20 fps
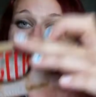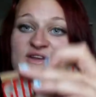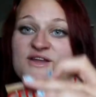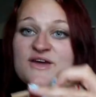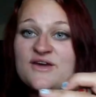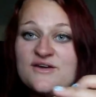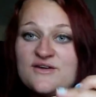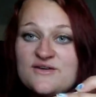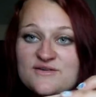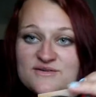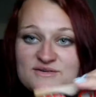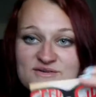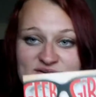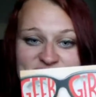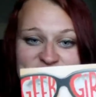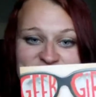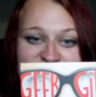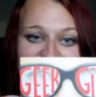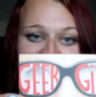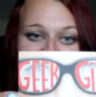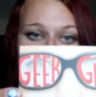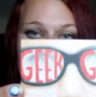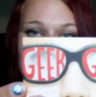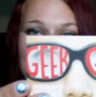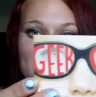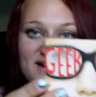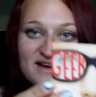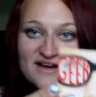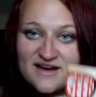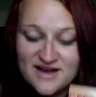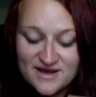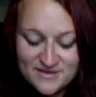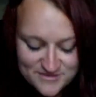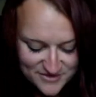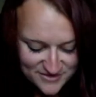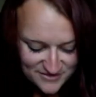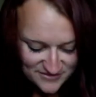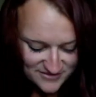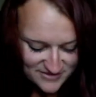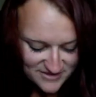No, because I'm
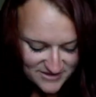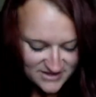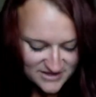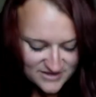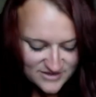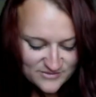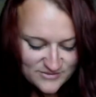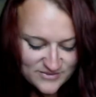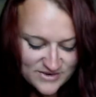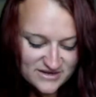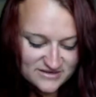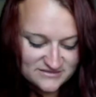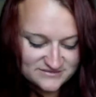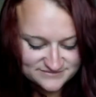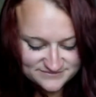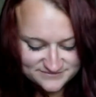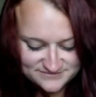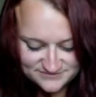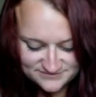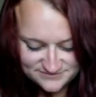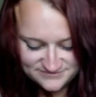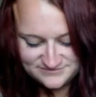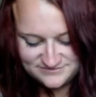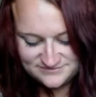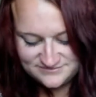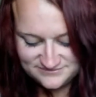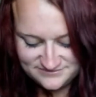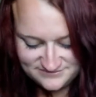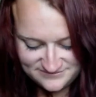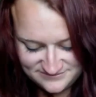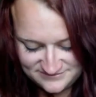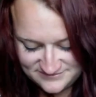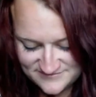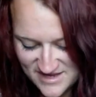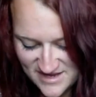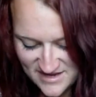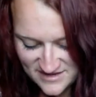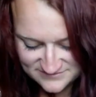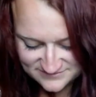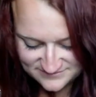not, well,
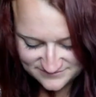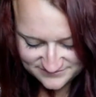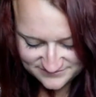yeah.